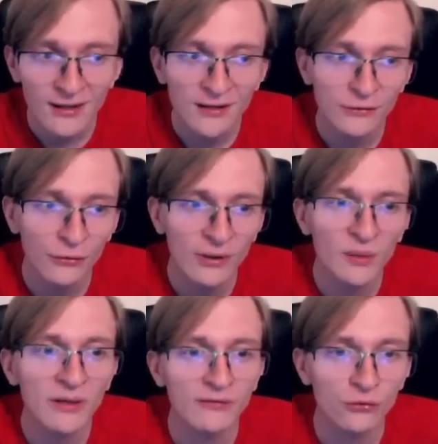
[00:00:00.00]
So they're in a
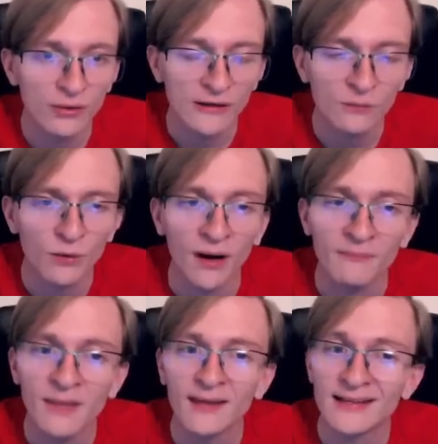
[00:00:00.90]
bit of a tricky
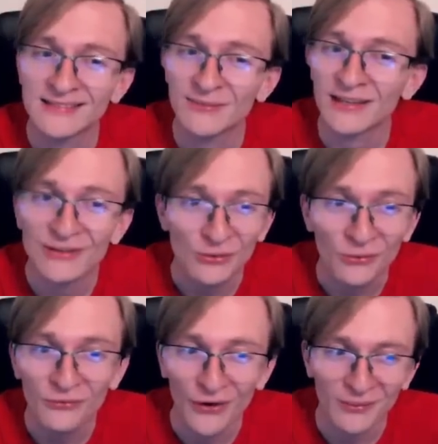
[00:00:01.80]
spot, except they do
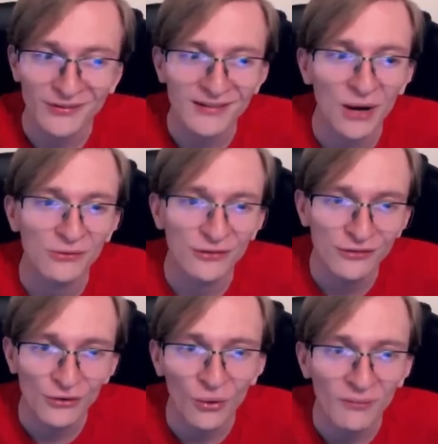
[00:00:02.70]
farm us down
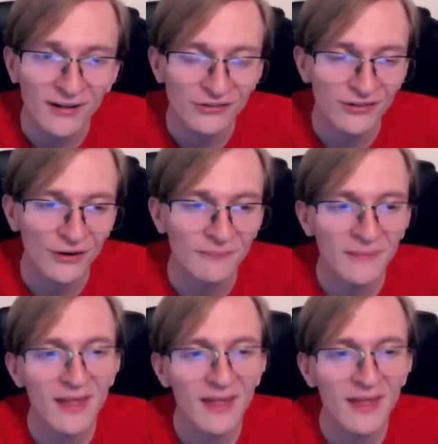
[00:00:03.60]
so much there.